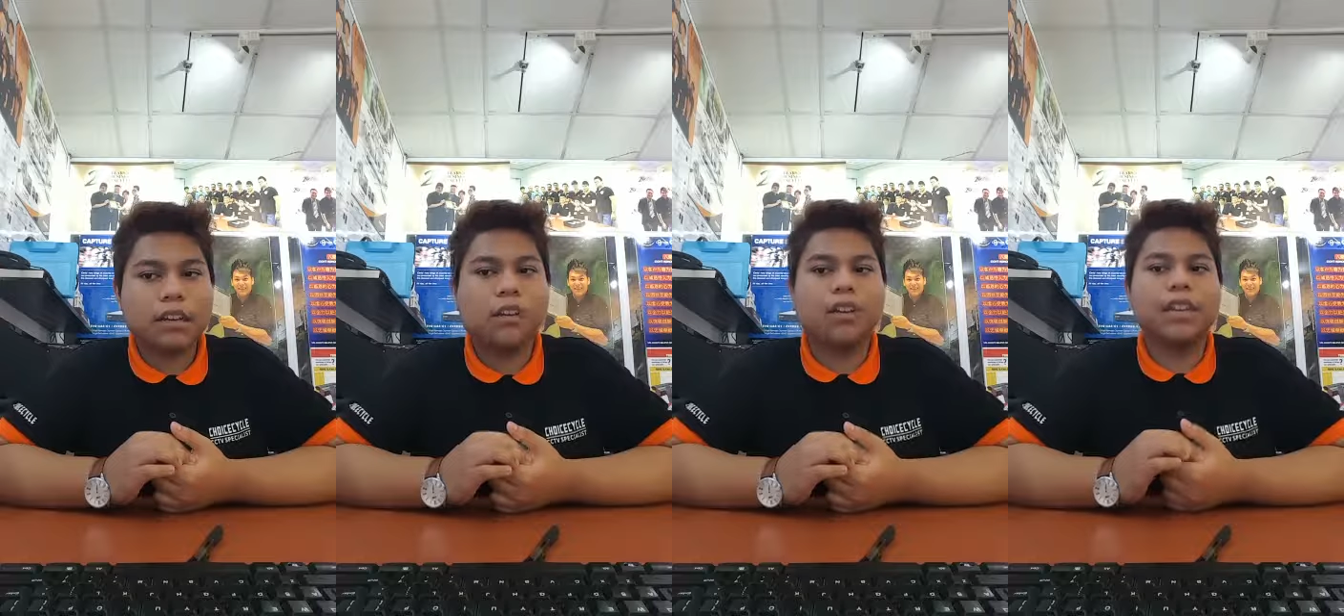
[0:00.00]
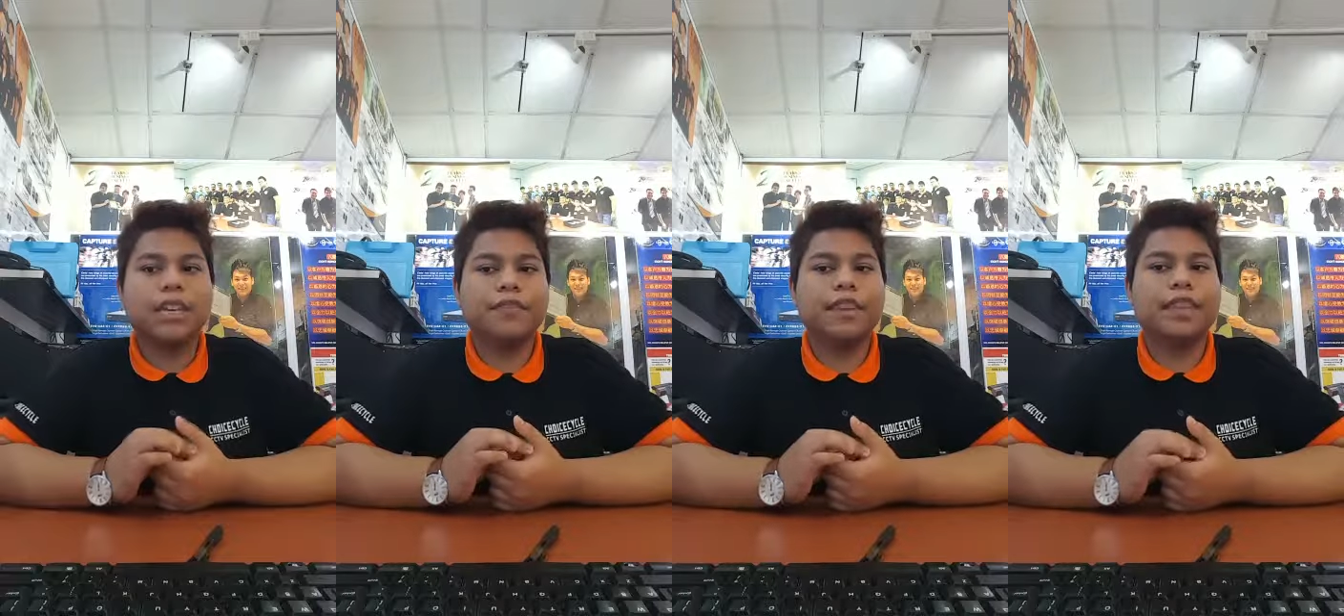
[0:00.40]
or
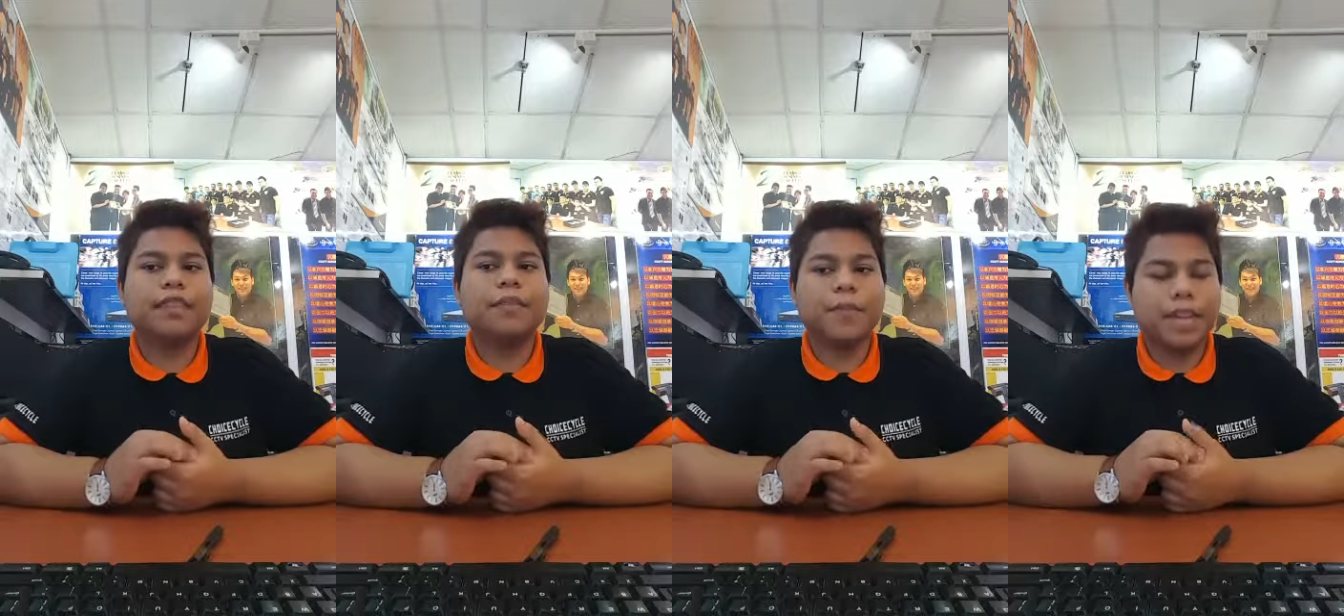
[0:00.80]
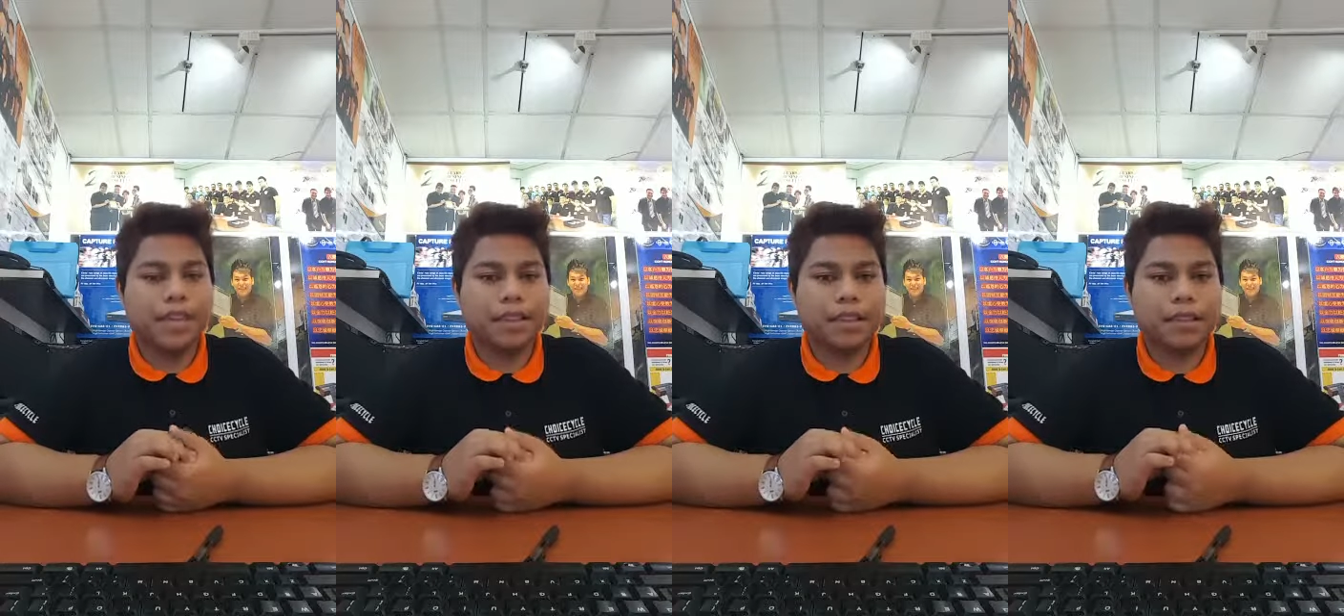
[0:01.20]
even
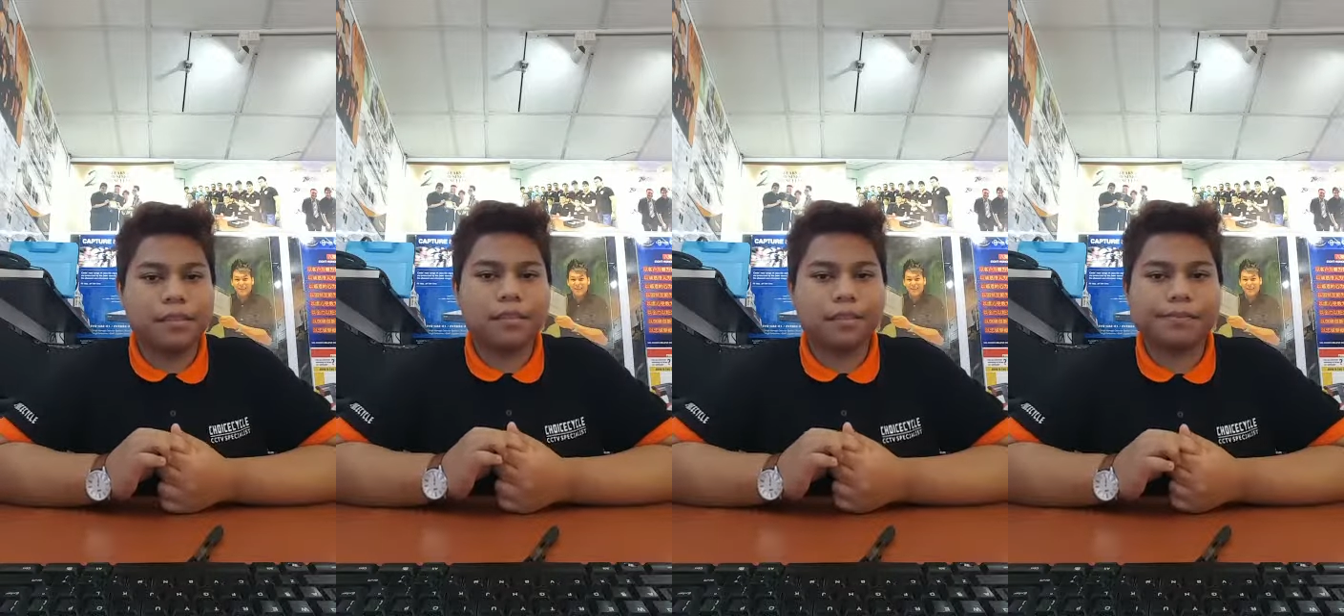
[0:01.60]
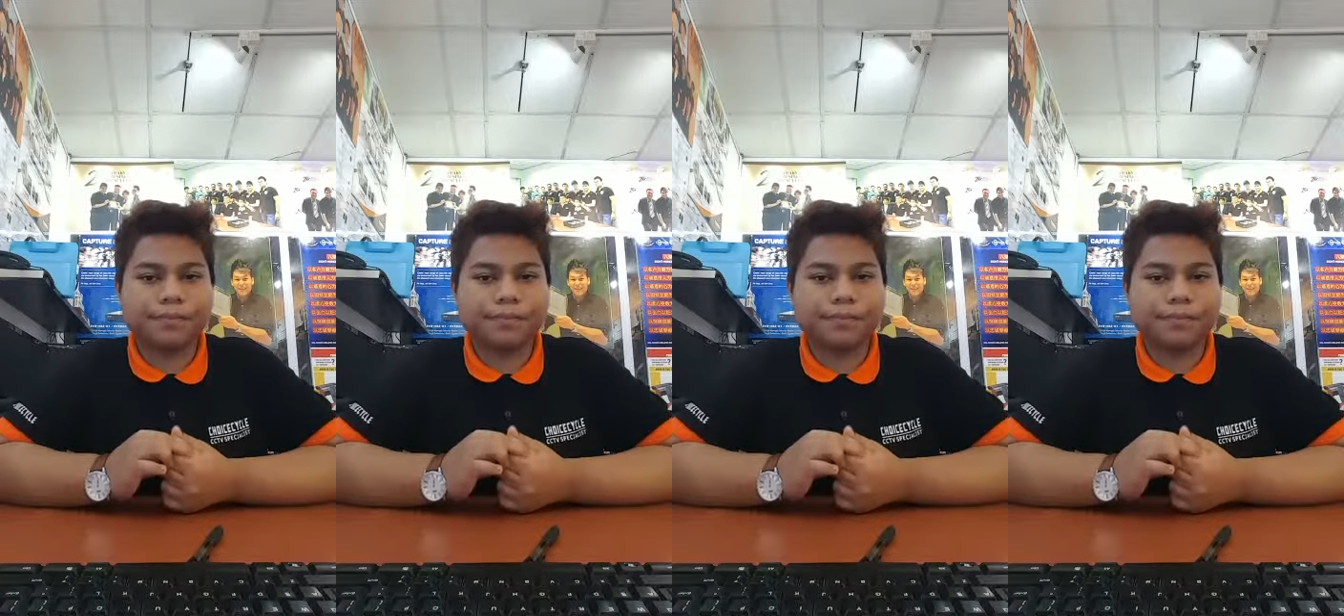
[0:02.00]
making sales.